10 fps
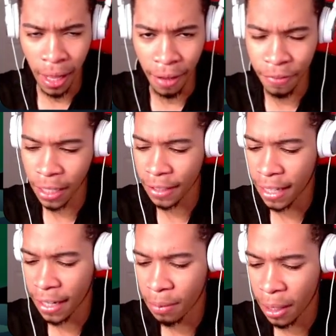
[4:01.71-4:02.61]
I feel like
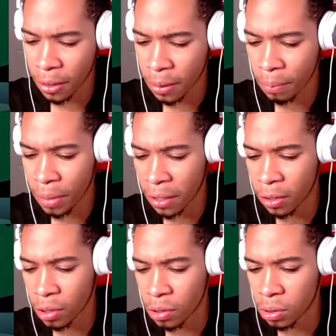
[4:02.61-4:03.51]
Dyna might be a
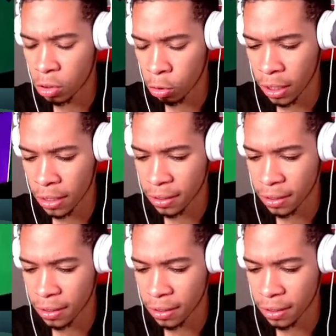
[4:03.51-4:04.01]
good choice